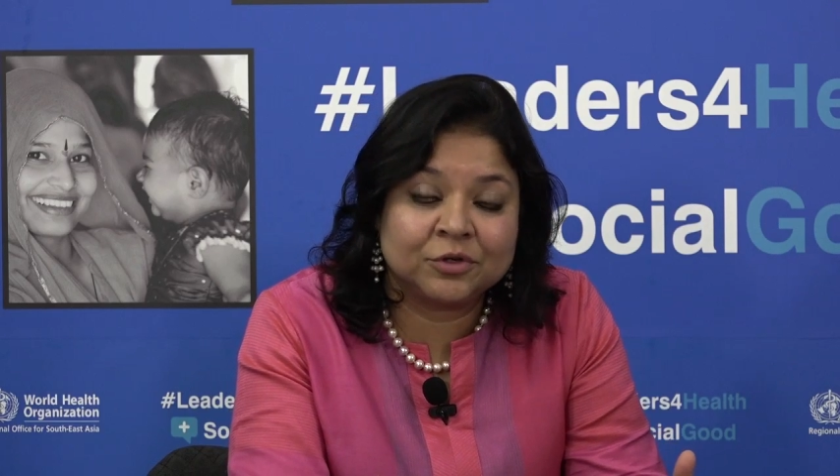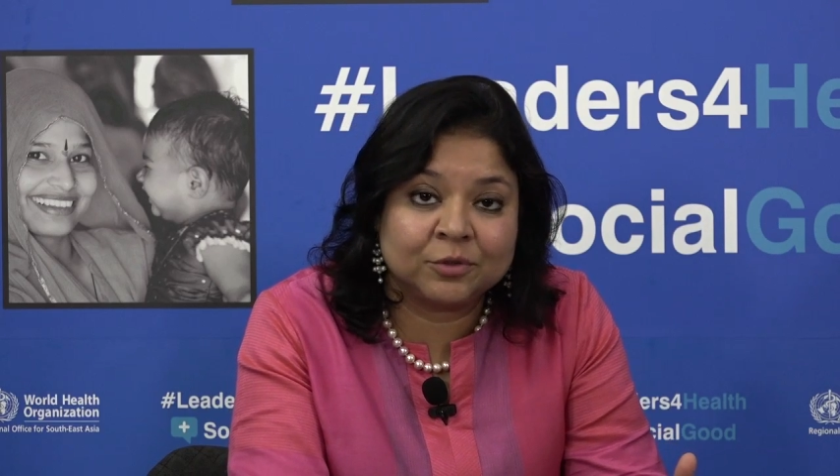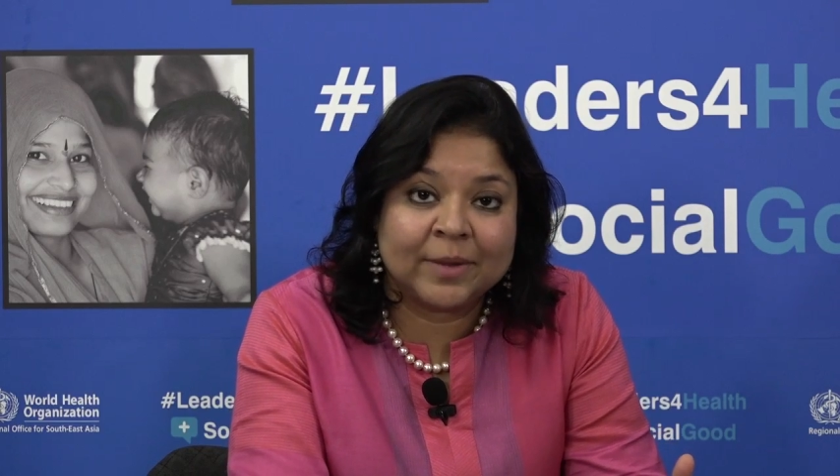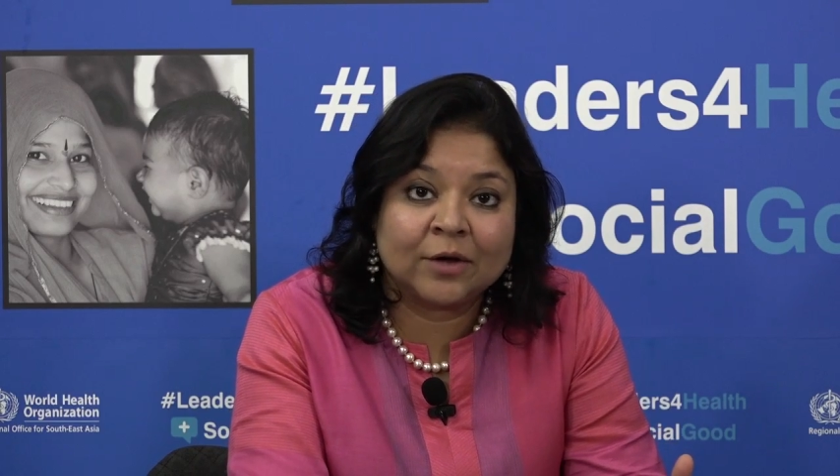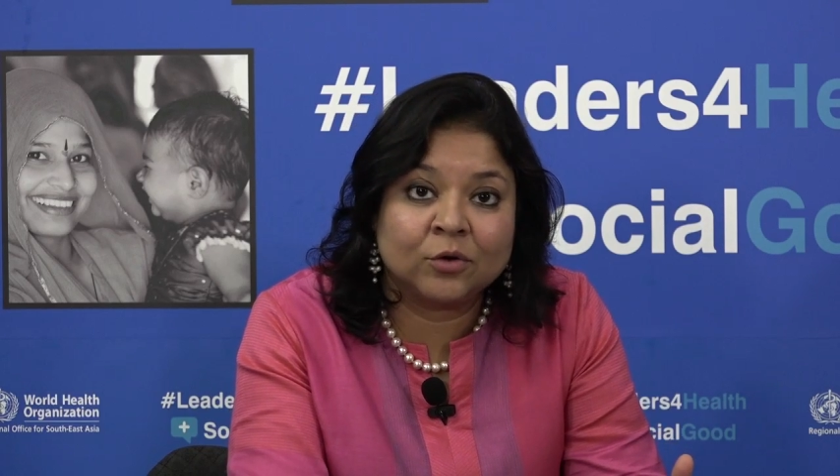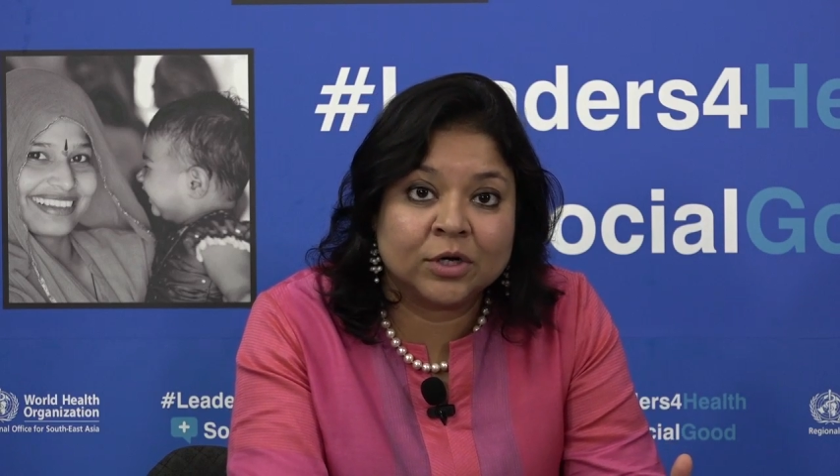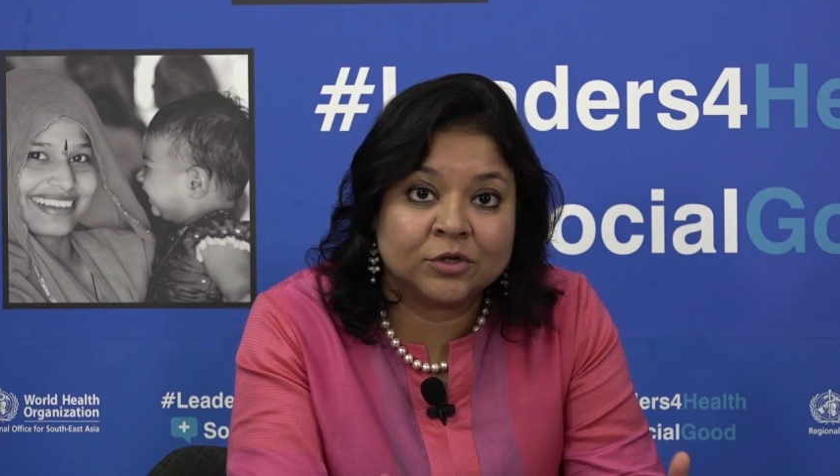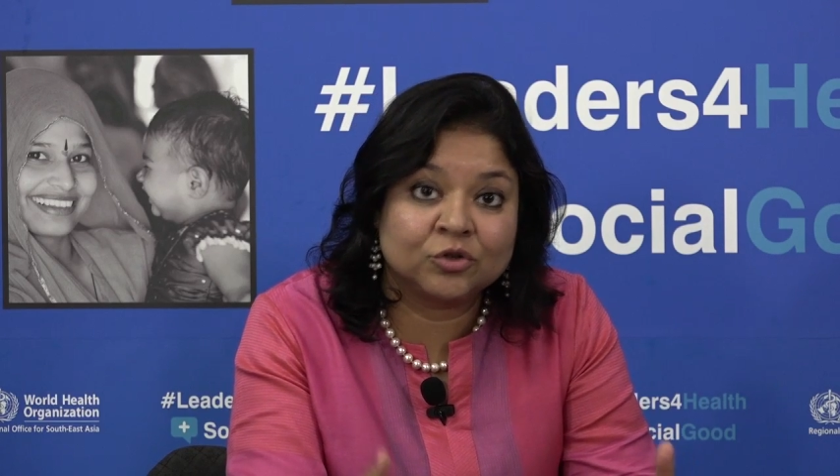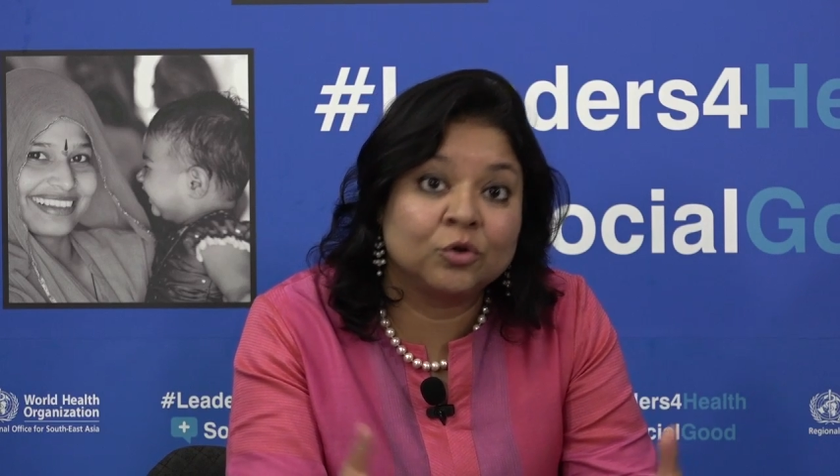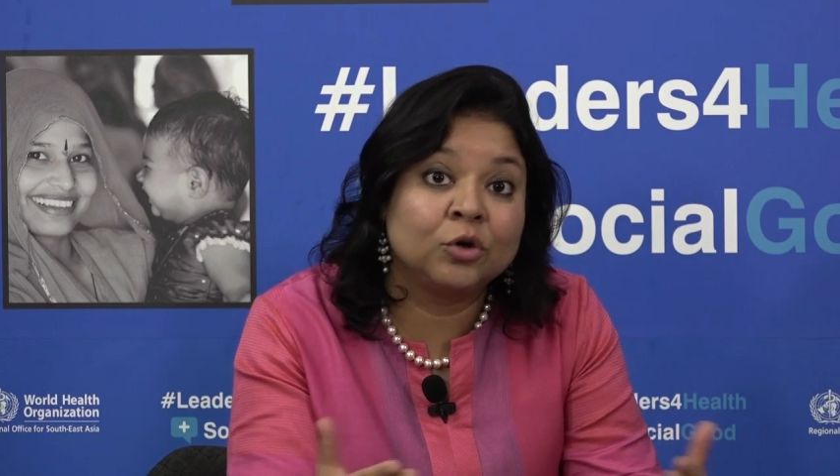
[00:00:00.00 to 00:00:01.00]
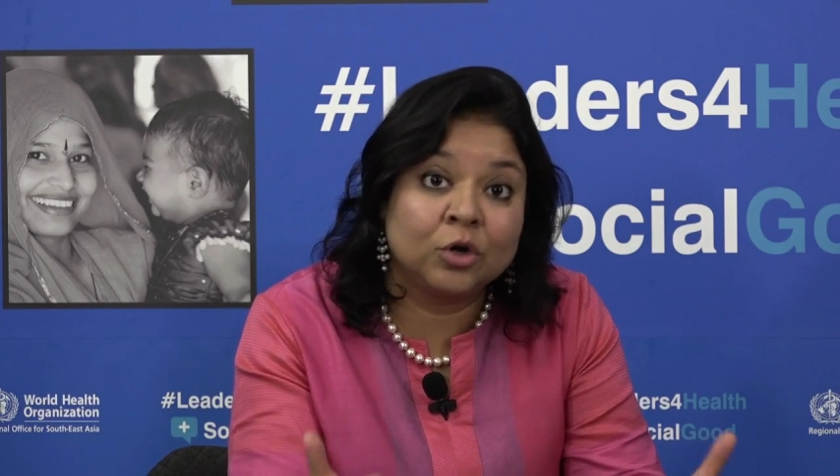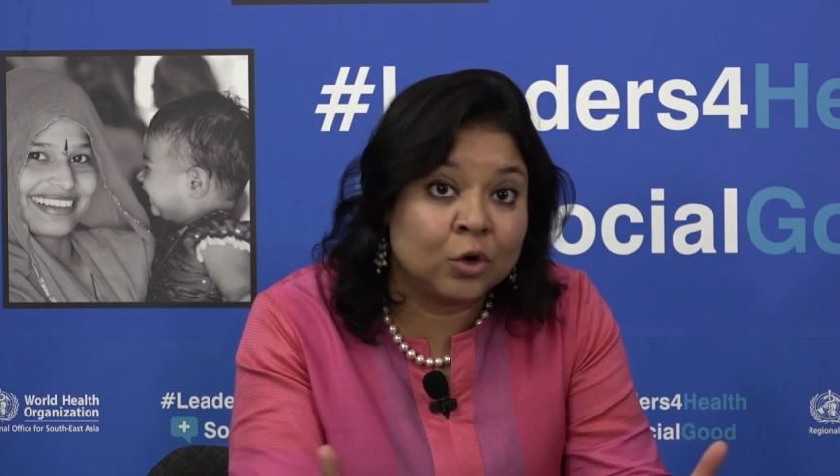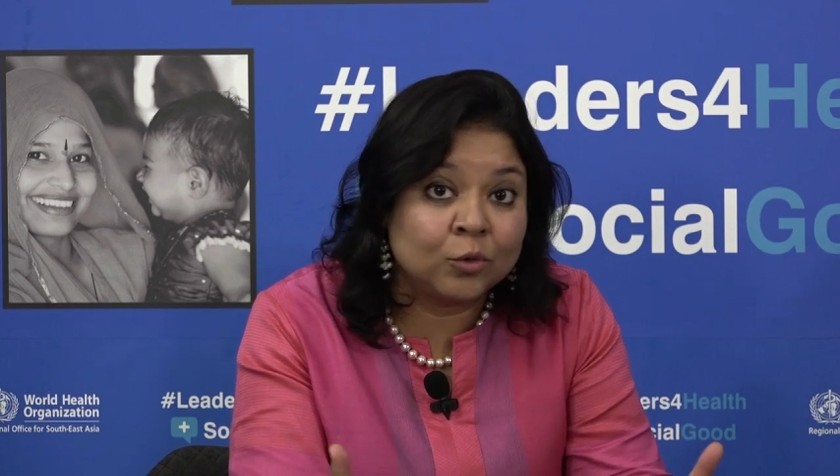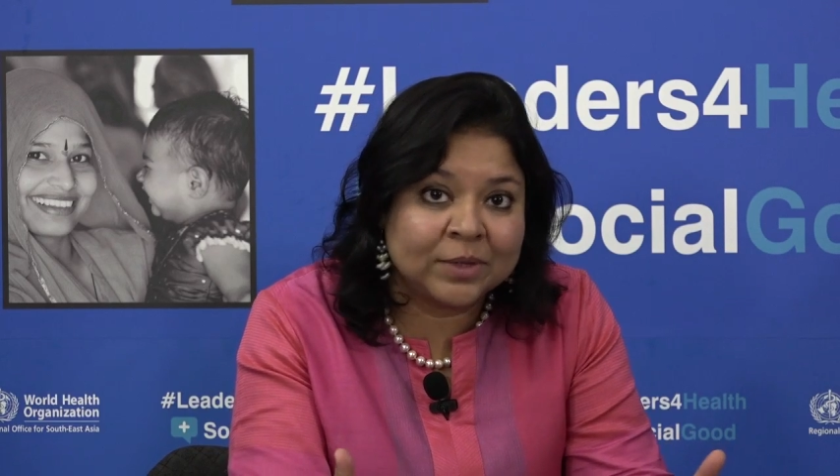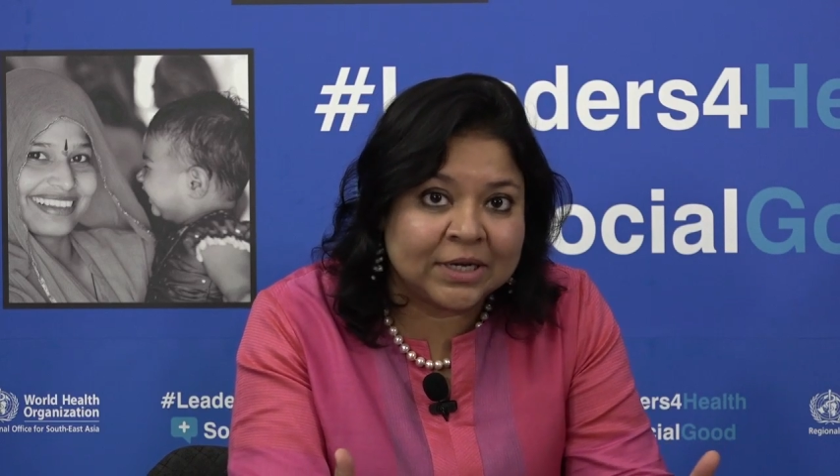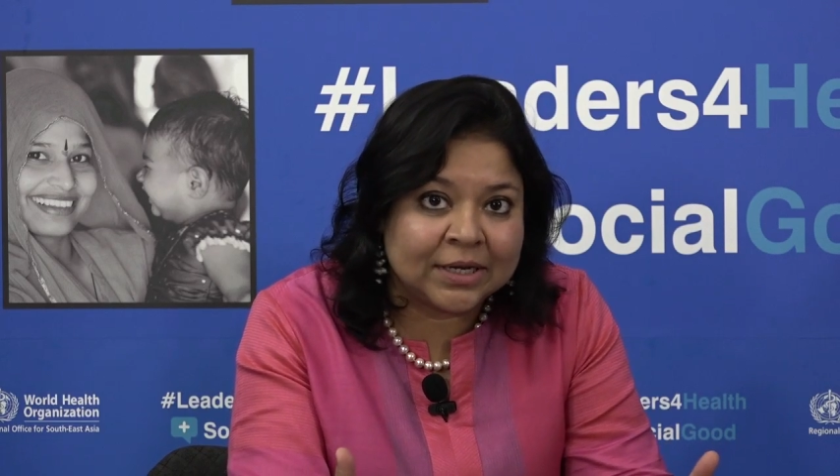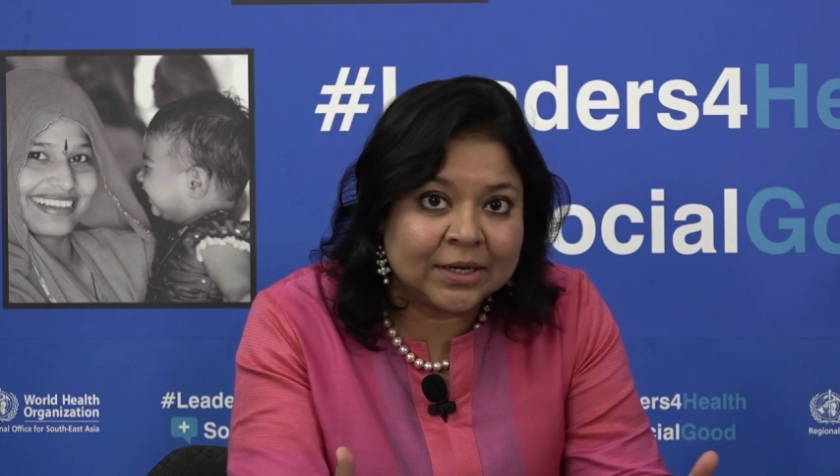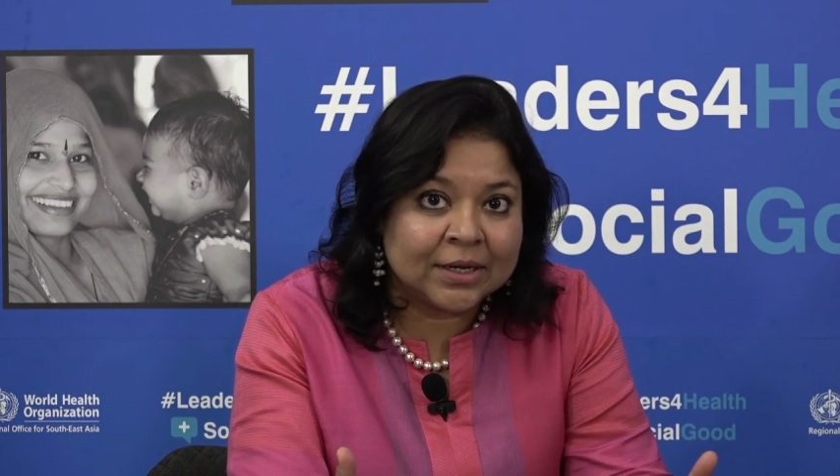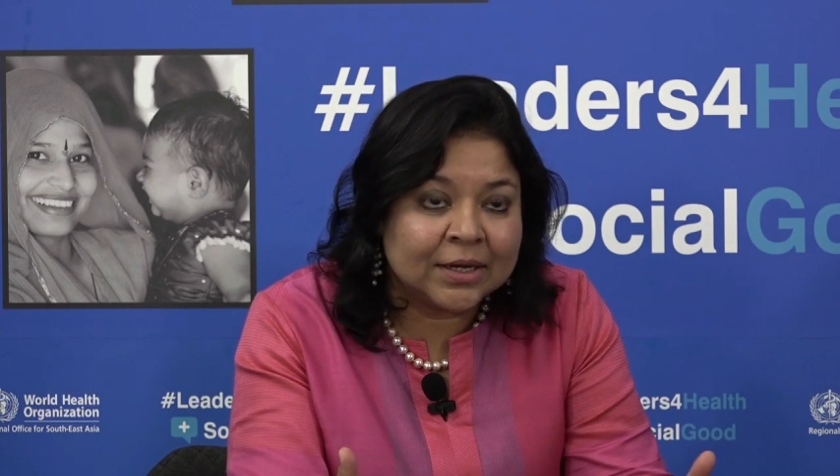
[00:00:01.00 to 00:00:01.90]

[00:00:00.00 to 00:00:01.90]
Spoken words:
Tobacco Control globally.